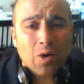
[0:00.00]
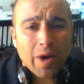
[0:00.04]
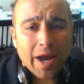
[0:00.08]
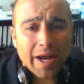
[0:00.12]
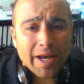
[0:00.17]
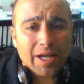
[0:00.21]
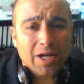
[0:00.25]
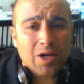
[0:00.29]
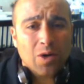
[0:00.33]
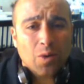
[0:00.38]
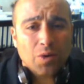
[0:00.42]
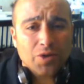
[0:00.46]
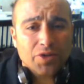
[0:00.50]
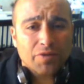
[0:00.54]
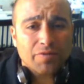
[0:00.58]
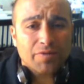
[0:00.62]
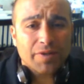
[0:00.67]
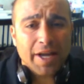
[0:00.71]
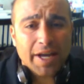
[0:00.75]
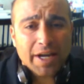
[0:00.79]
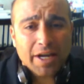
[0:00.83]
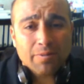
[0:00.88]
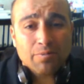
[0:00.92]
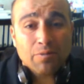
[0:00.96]
any course you've
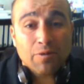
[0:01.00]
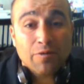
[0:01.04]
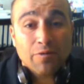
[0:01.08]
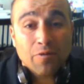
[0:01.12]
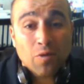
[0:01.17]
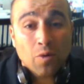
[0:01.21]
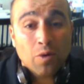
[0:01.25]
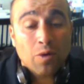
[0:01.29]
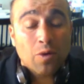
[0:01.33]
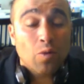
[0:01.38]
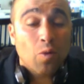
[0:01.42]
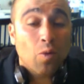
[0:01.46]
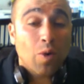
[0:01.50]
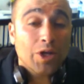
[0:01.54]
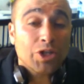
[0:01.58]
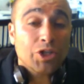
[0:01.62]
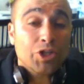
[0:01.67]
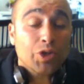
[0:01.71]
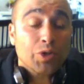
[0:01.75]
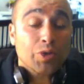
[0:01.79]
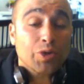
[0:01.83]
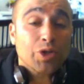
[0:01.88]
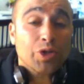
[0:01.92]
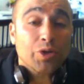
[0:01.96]
taken before or
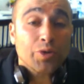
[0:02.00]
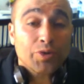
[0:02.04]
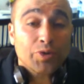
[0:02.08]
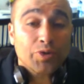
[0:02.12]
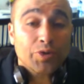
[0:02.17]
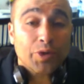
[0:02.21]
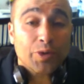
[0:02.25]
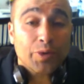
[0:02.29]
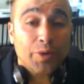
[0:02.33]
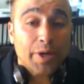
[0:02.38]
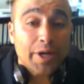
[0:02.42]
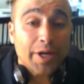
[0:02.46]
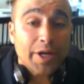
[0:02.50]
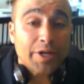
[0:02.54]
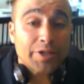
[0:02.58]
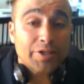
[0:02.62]
what you're used to.